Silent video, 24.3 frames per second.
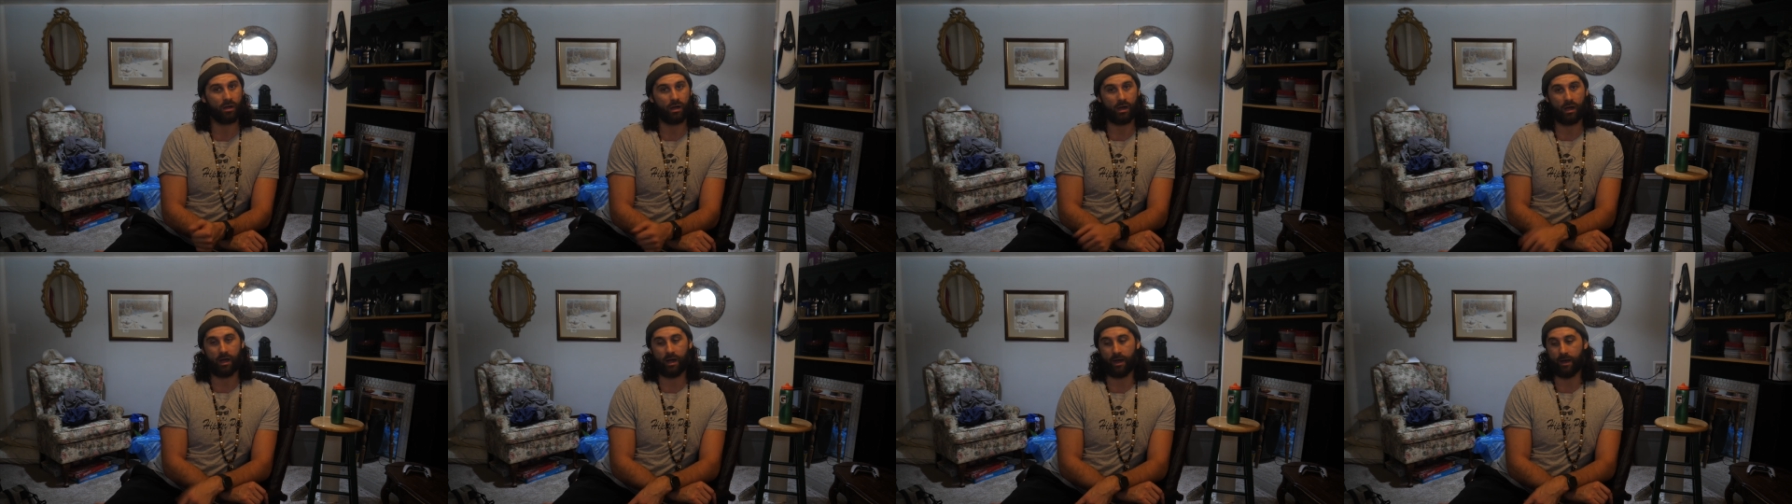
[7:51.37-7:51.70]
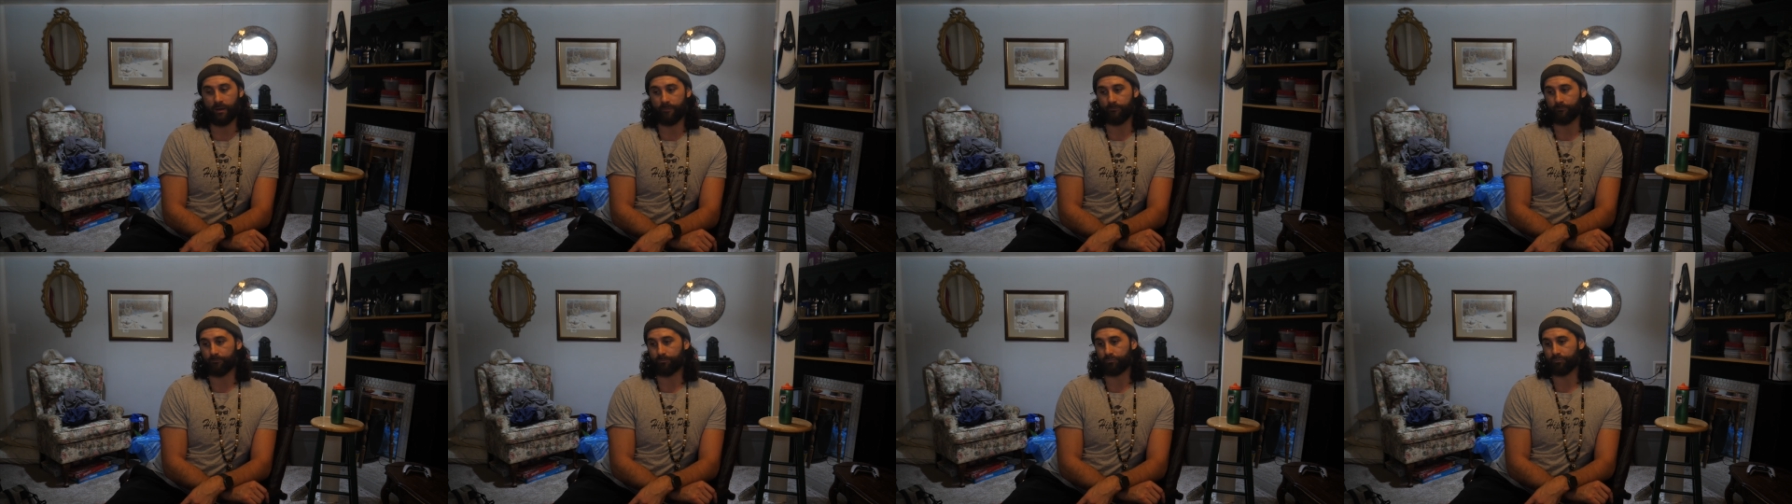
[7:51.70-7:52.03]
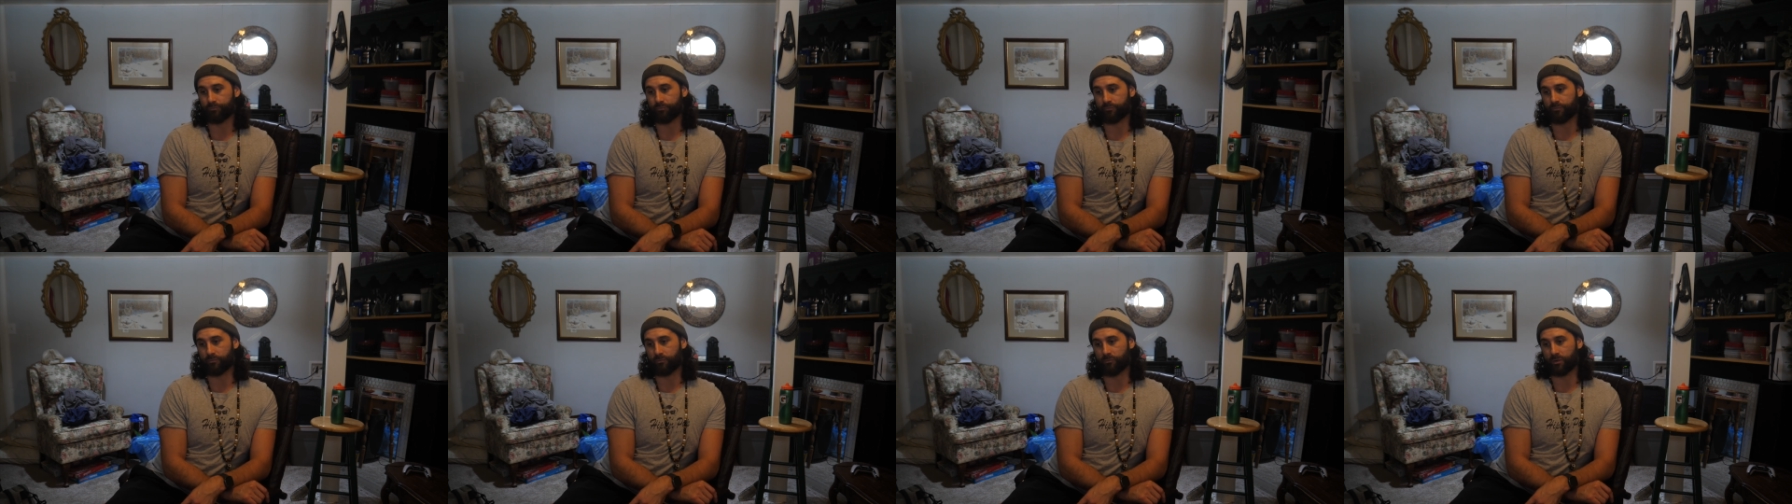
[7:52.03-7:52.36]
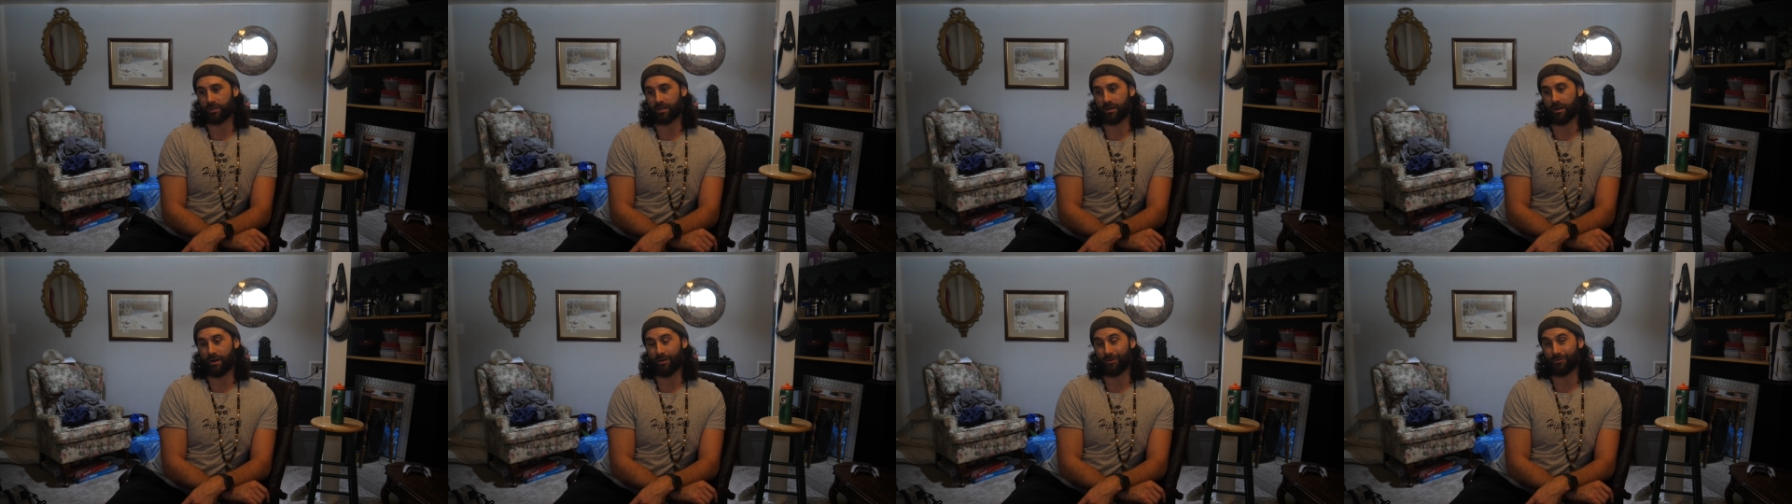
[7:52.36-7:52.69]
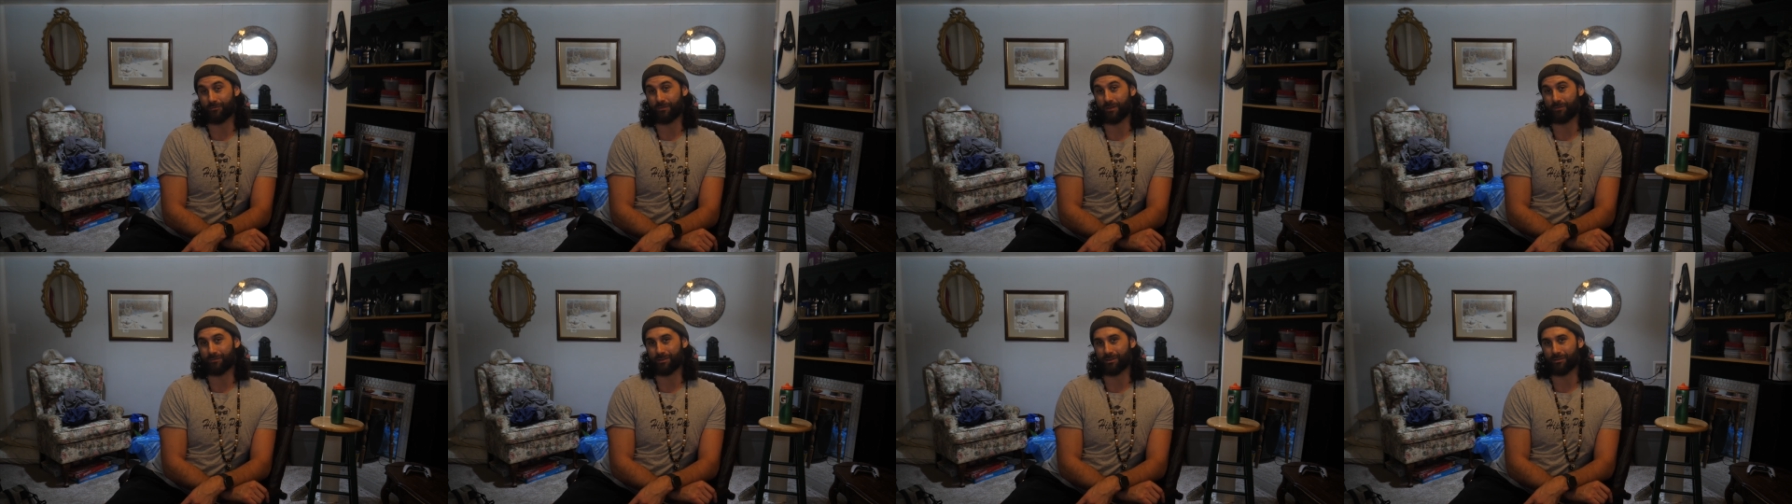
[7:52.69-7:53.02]
Um, we did
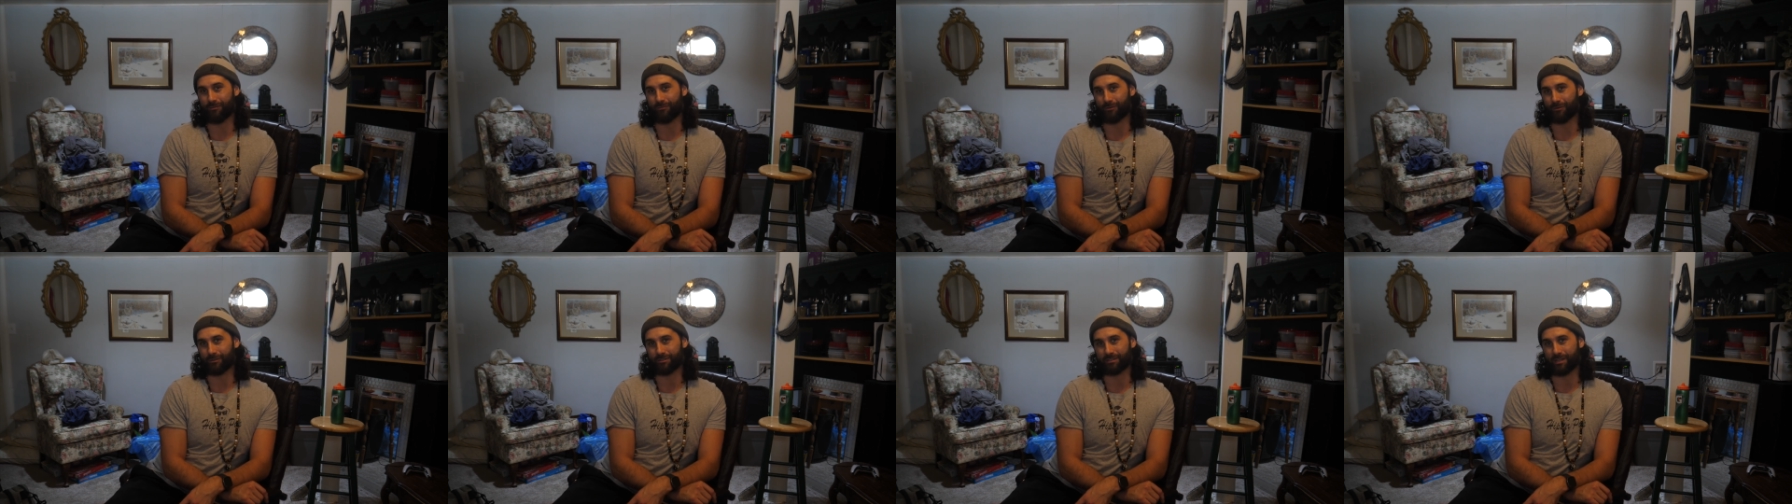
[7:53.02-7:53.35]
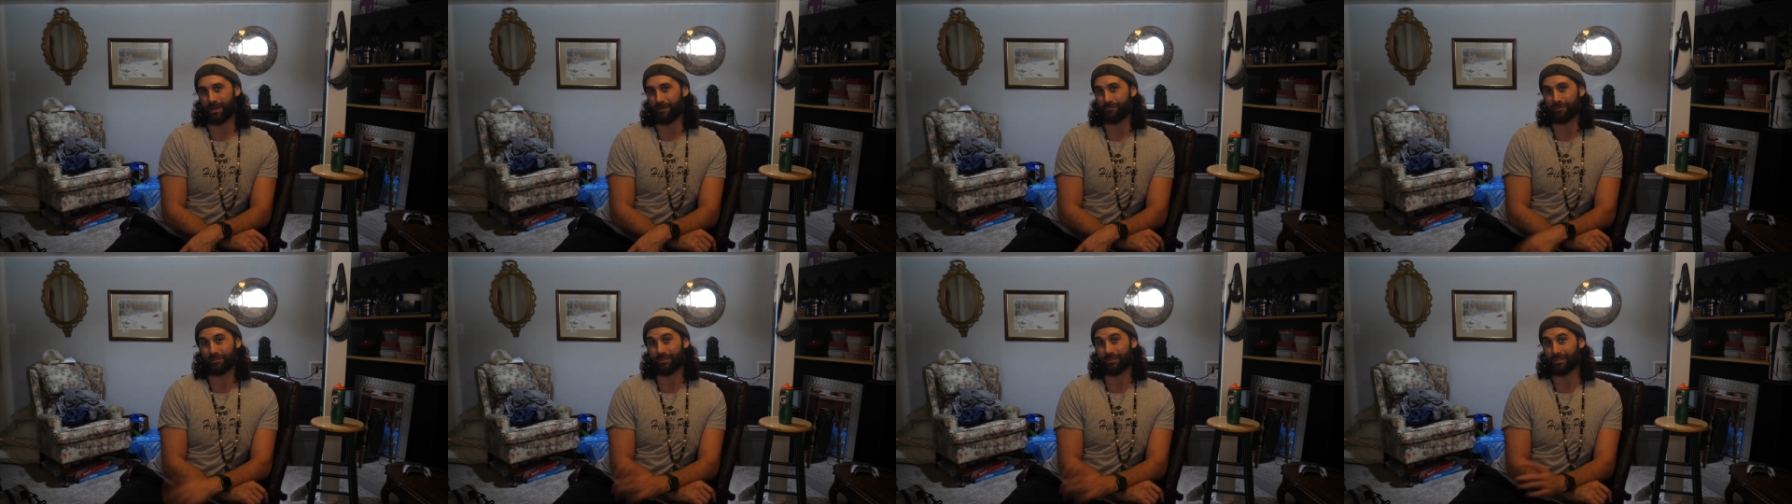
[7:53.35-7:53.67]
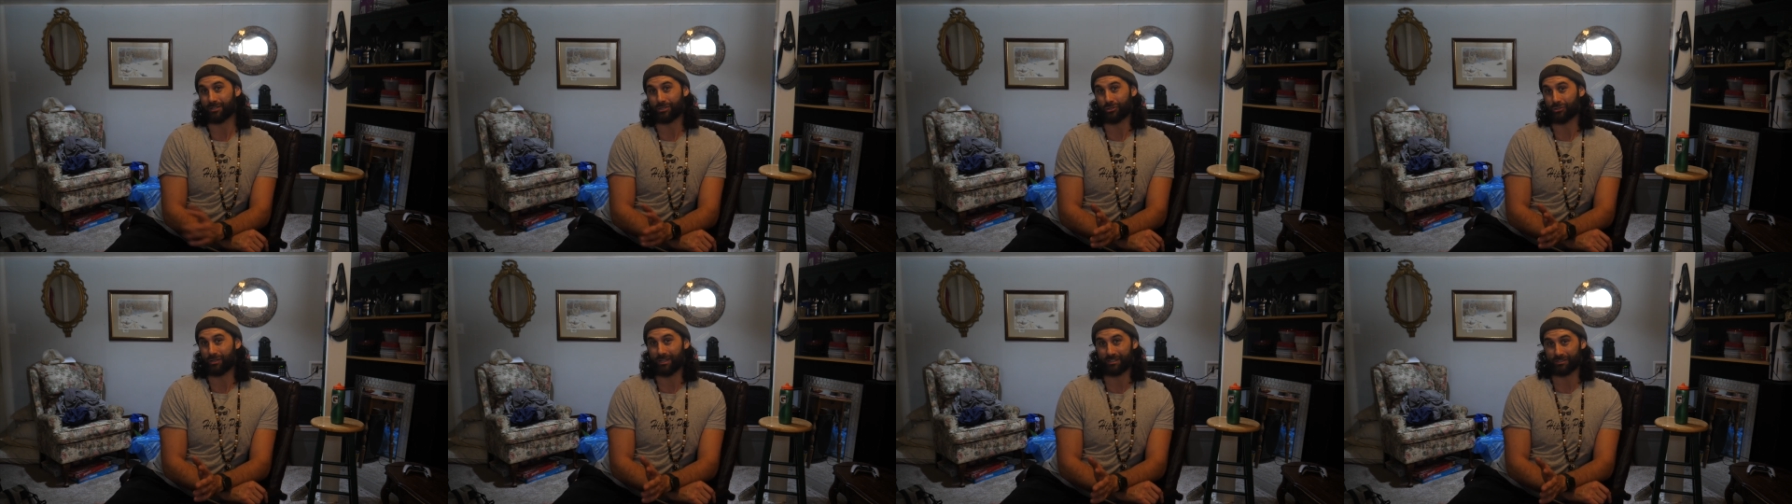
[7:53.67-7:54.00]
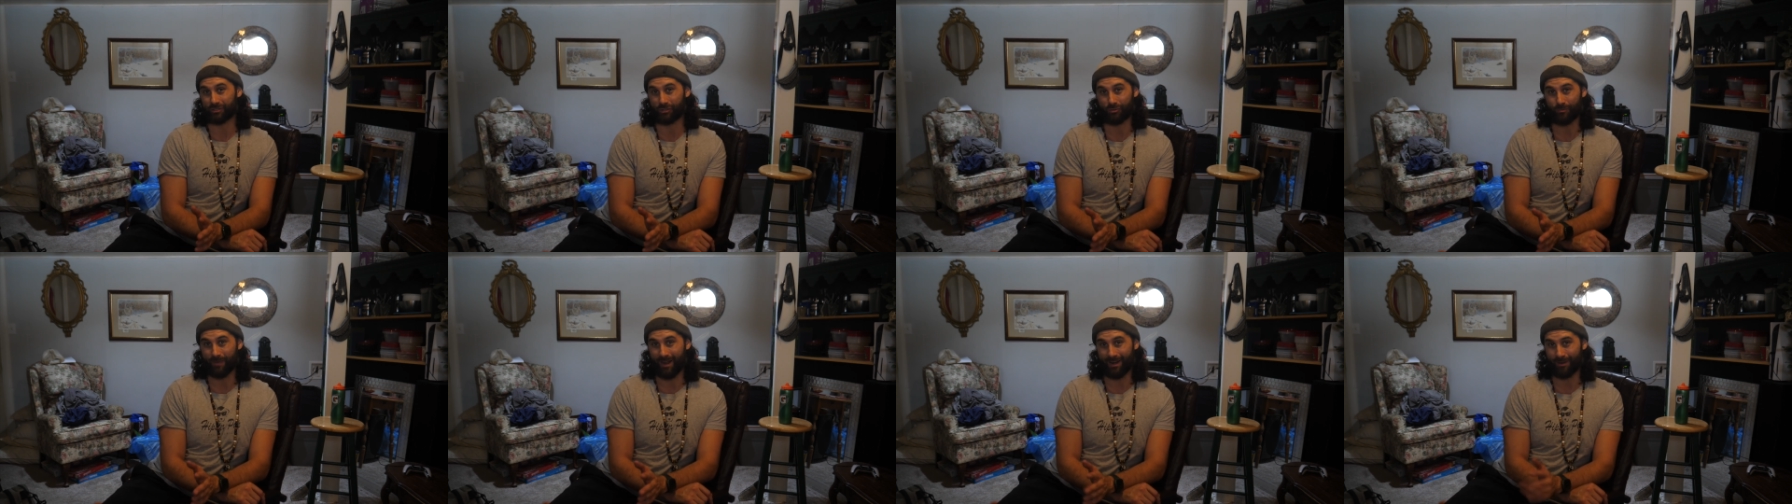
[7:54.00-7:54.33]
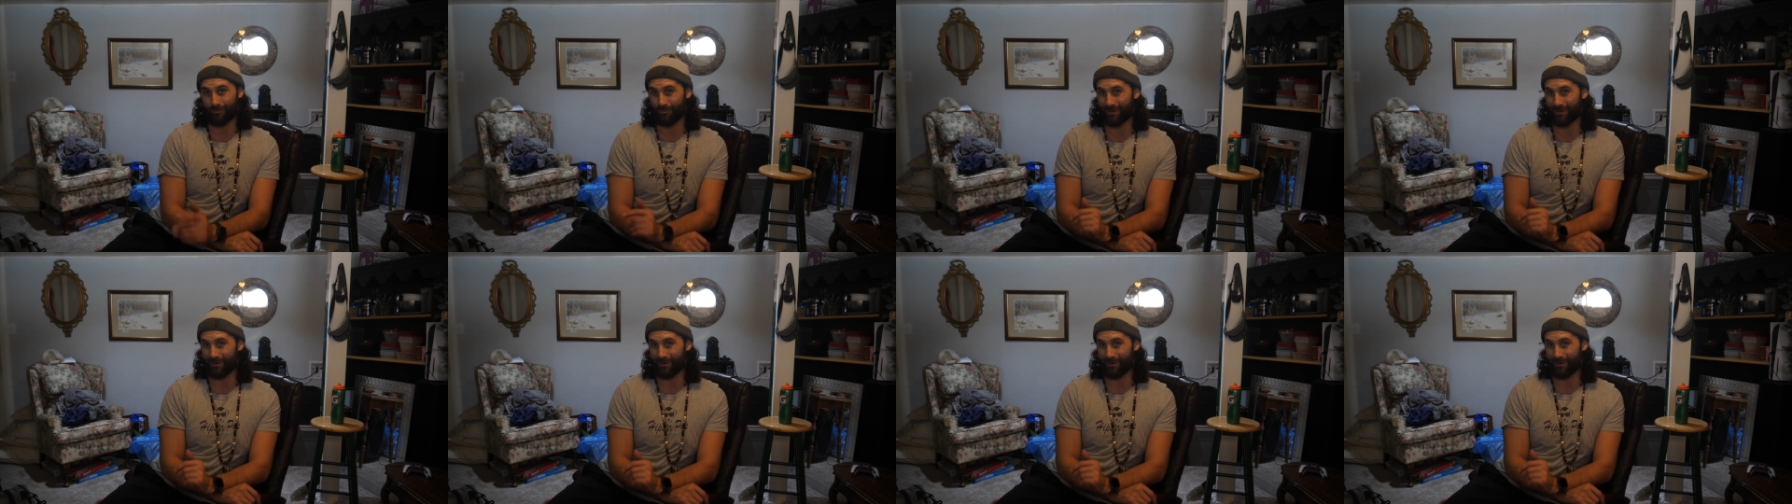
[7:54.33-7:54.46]
150 the first time. They're like, dude, that's too many.